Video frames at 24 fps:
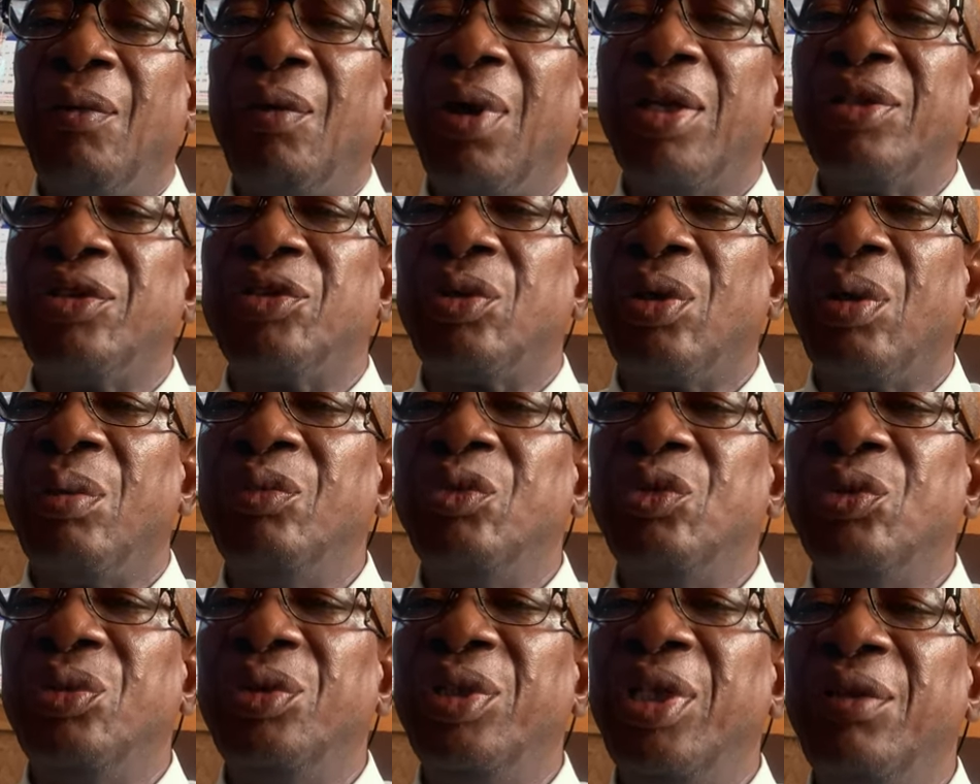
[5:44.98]
were
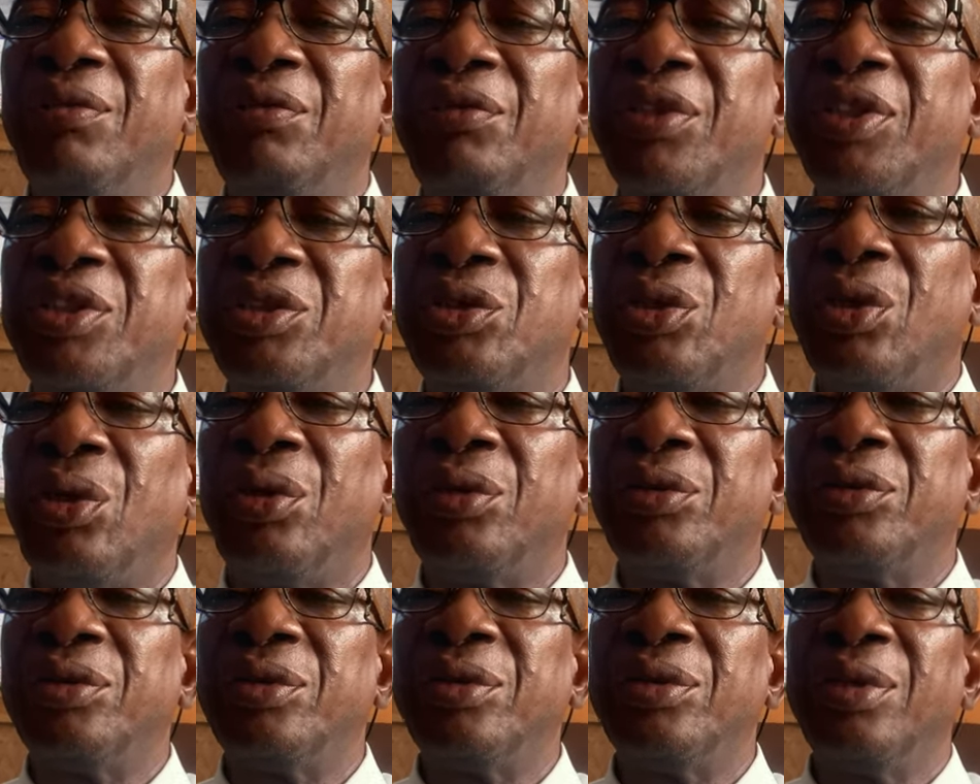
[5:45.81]
some unique
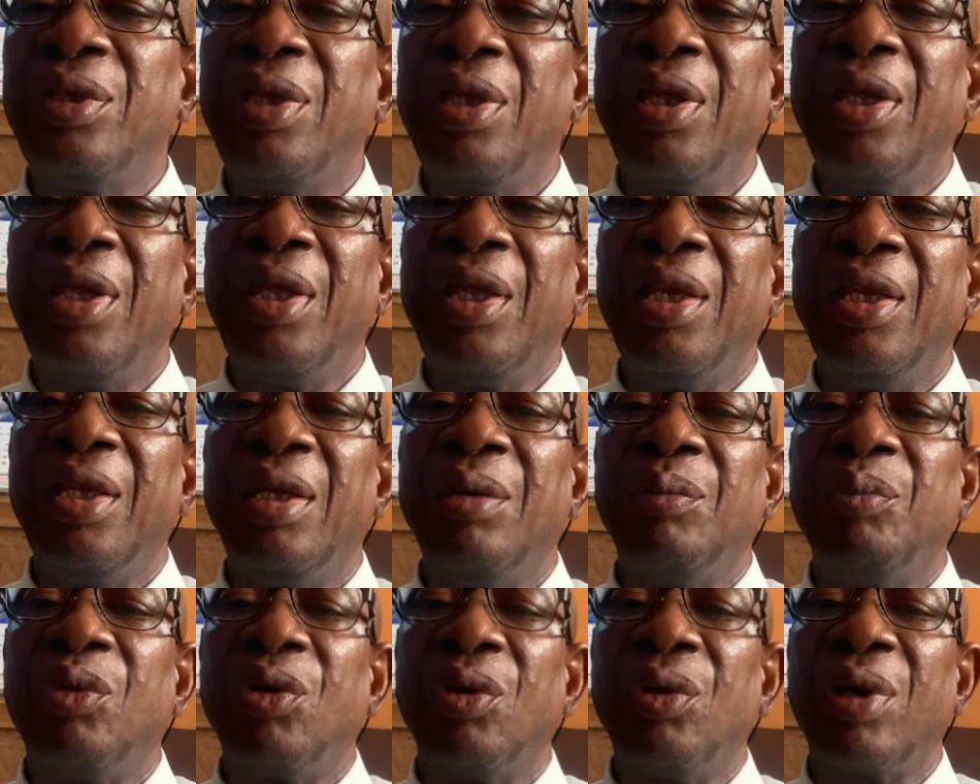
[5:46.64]
features in
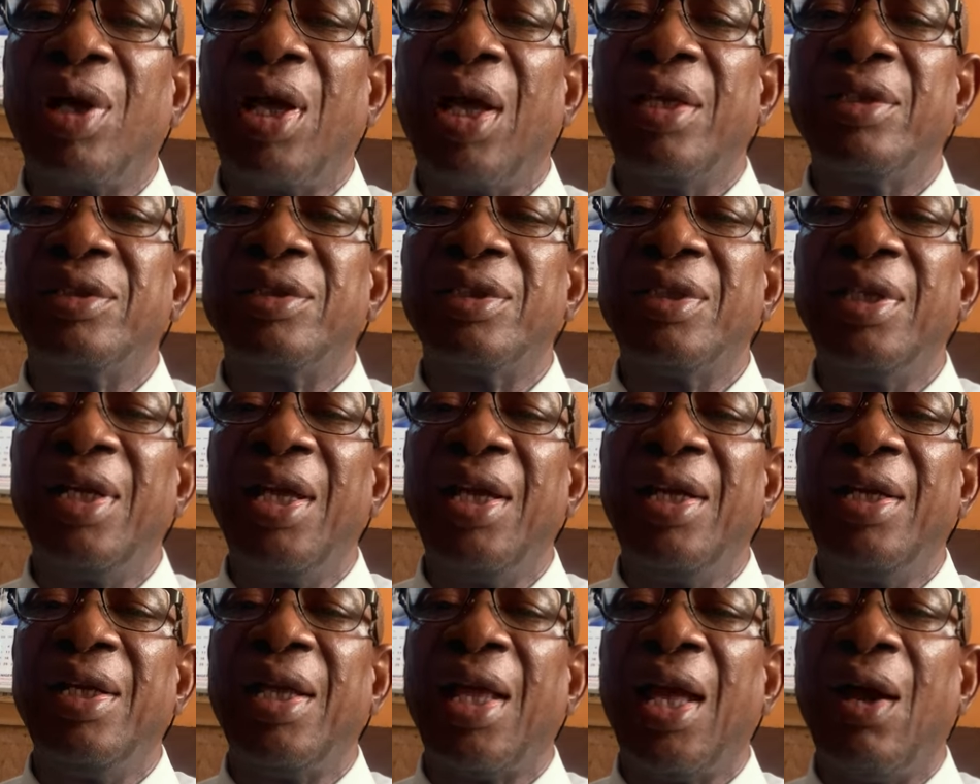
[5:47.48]
the Broca's
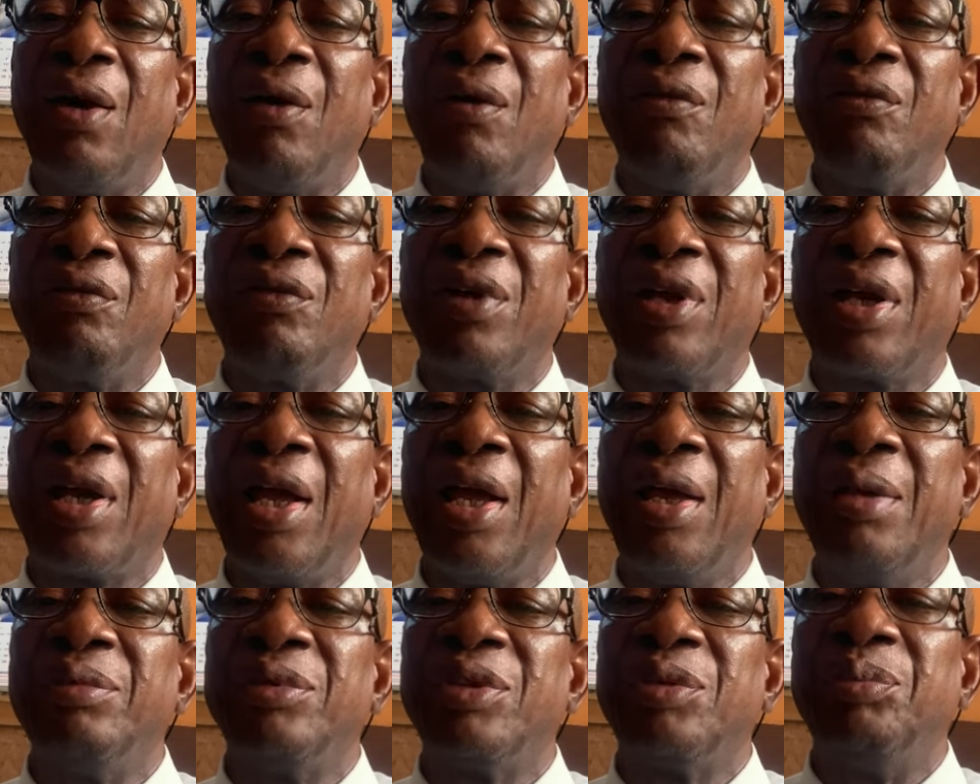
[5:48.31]
area of
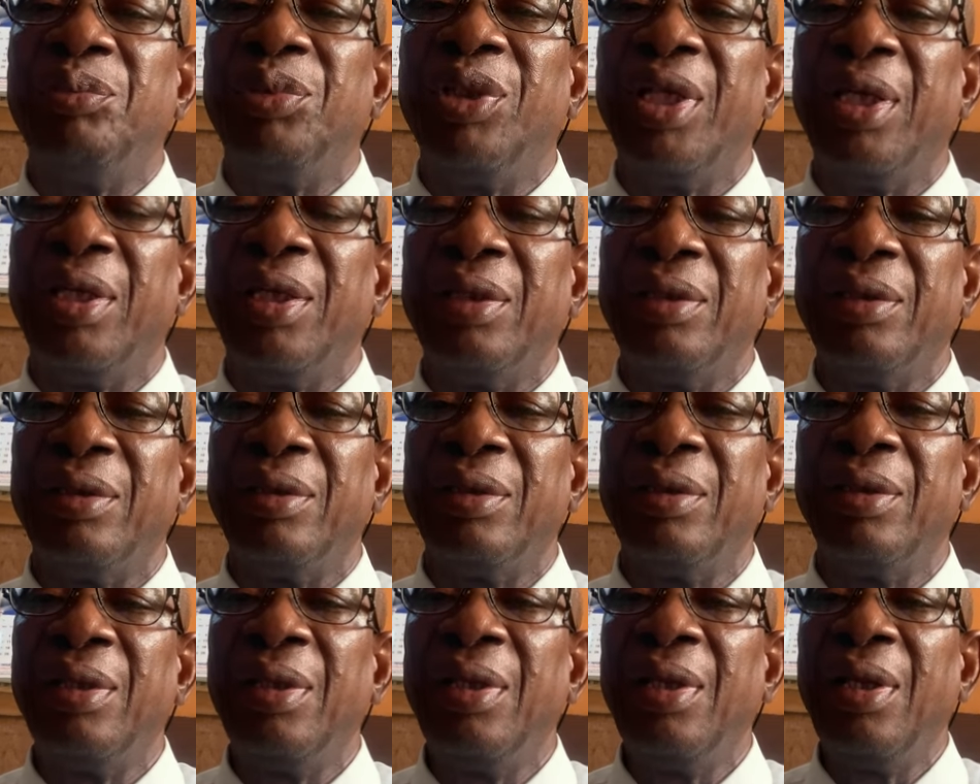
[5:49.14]
Krebs' brain.
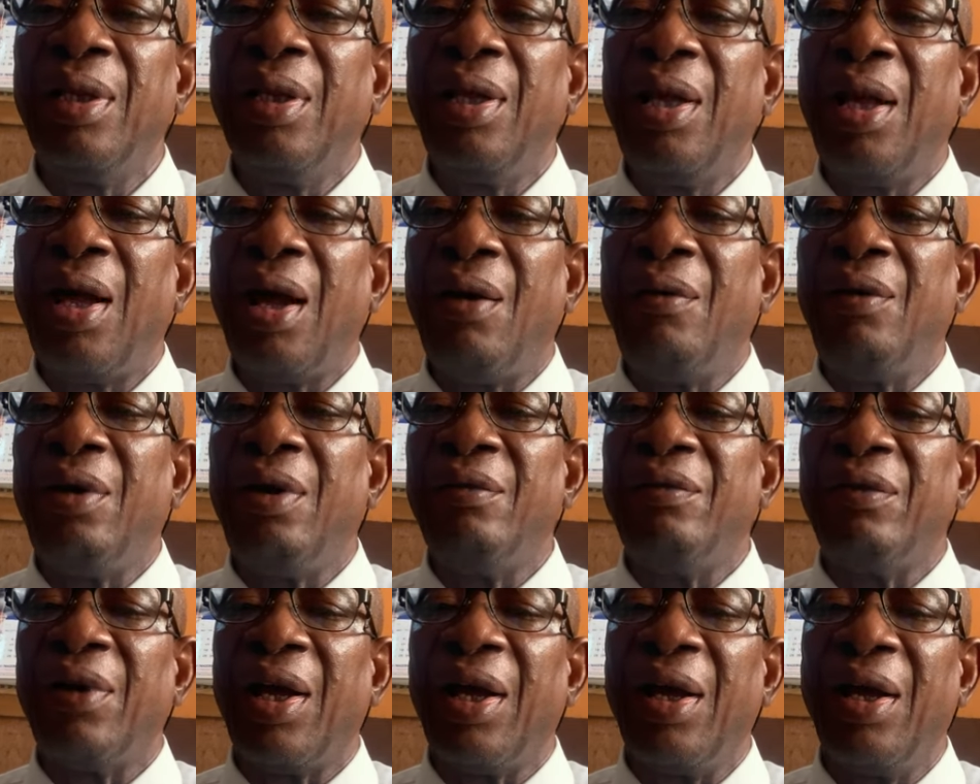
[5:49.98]

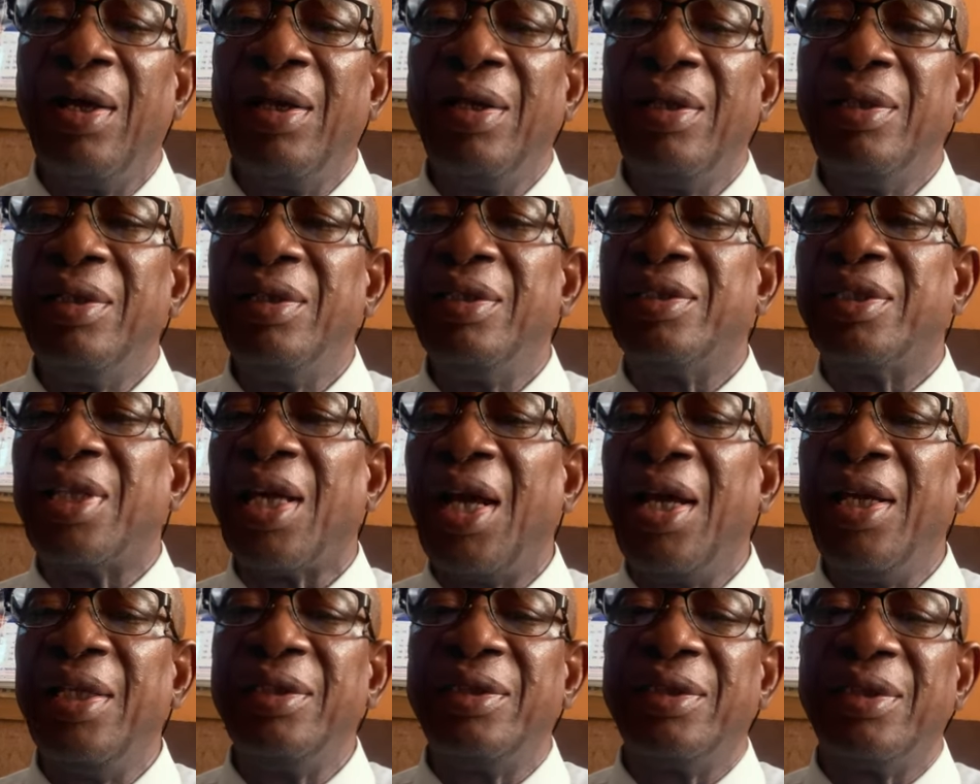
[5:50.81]
However, the
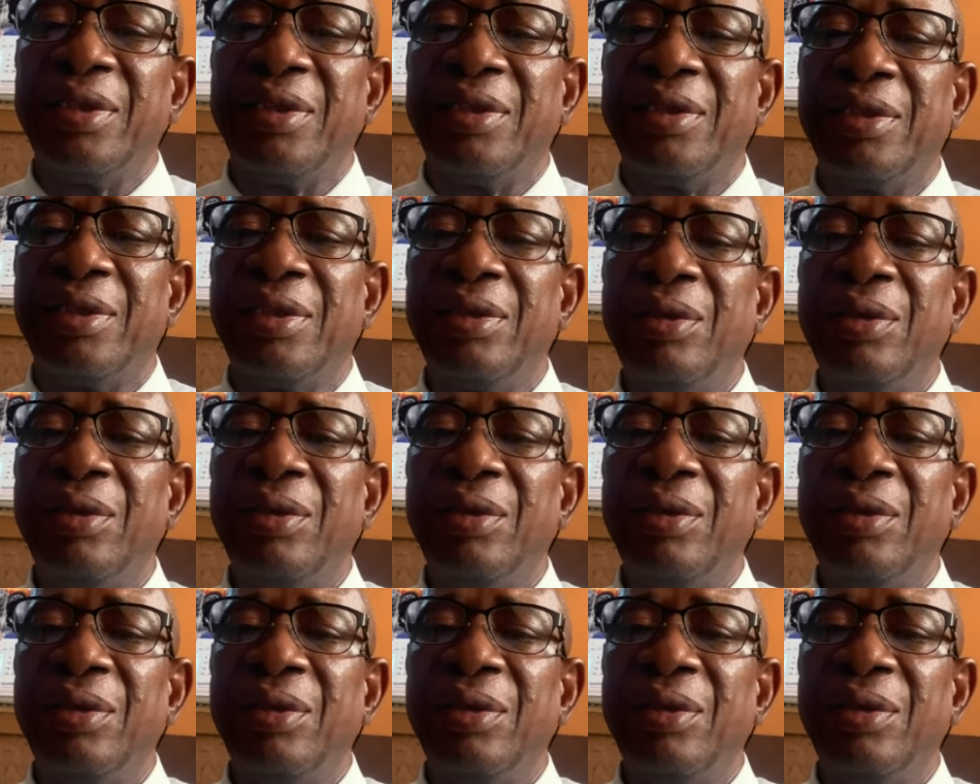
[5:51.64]
scientists